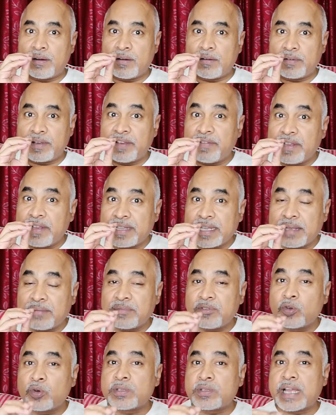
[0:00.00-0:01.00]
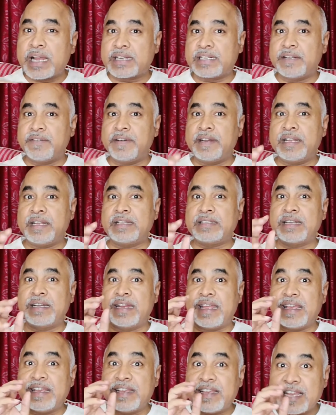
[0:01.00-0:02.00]
giving them those activities and
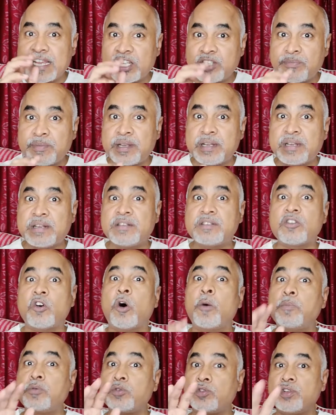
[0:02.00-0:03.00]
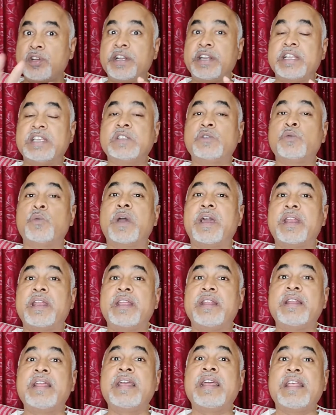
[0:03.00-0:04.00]
engagement opportunities
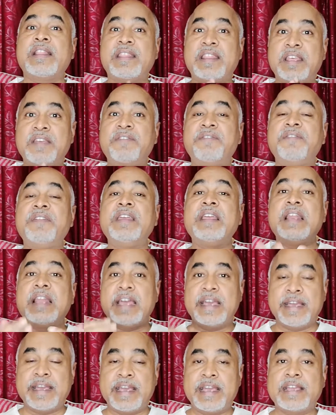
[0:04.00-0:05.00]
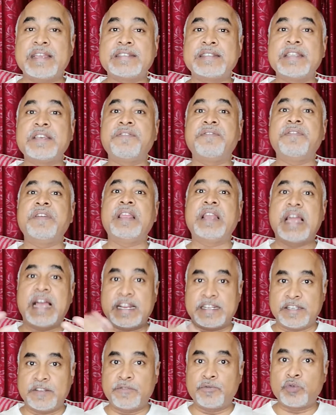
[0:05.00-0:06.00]
wherein they feel engaged, they feel
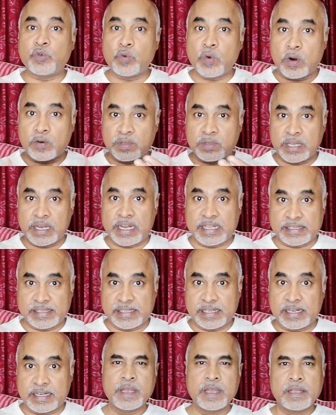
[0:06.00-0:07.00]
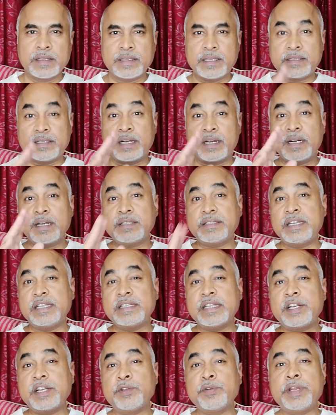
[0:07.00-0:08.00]
active throughout the lesson. The third thing
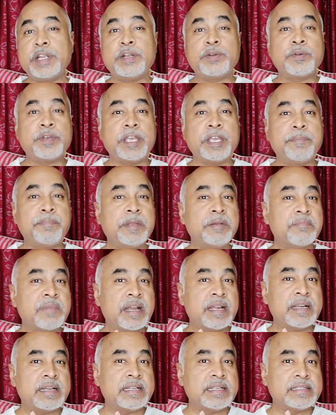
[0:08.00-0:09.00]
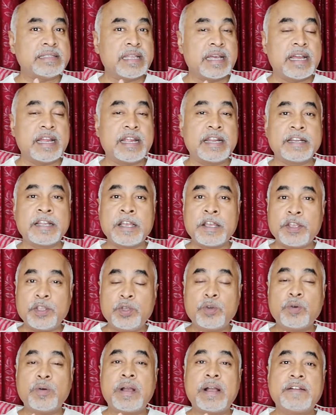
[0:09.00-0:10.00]
that you need to keep in mind is that
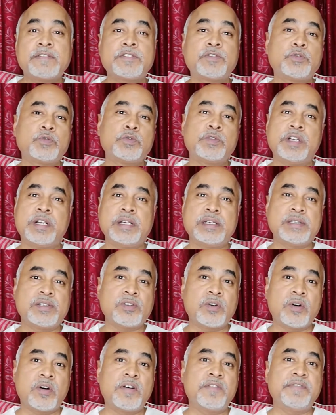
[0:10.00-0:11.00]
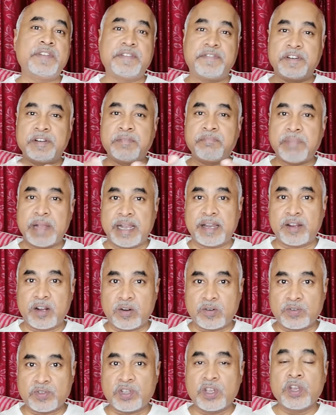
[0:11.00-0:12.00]
you have students of different
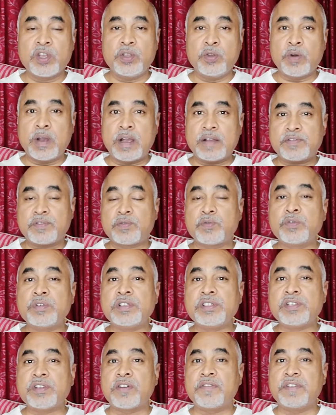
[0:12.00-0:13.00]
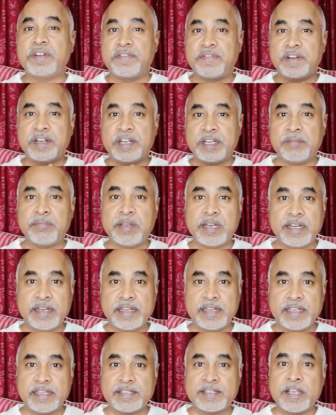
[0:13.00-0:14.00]
backgrounds. You have students of different
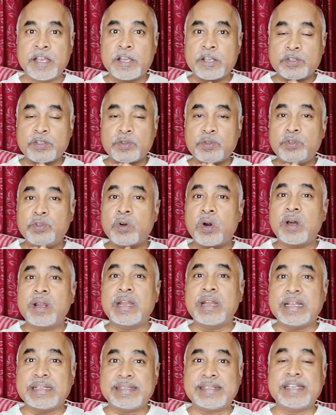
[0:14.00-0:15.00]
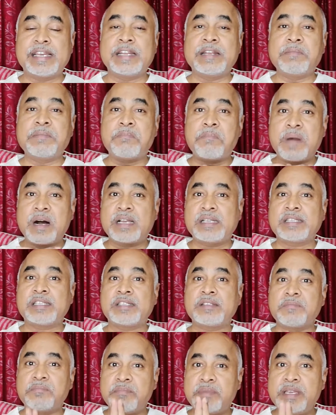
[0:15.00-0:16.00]
abilities. So your lesson
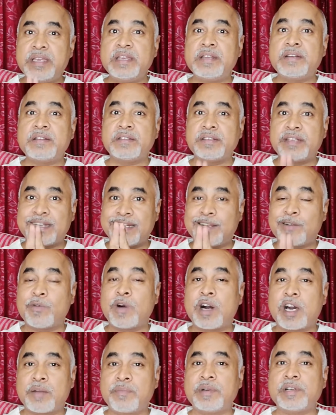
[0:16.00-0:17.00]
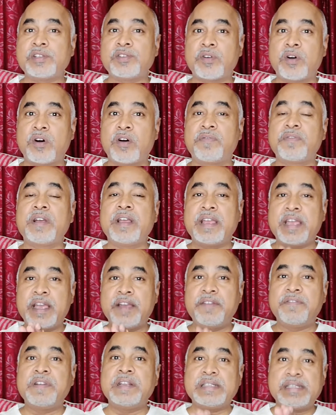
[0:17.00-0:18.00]
must meet the requirements of
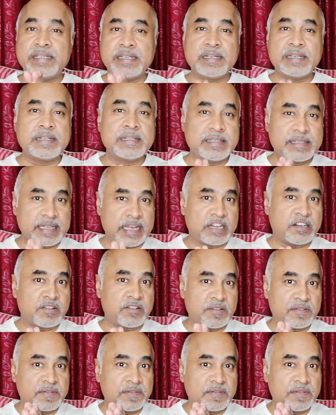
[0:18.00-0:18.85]
every single set of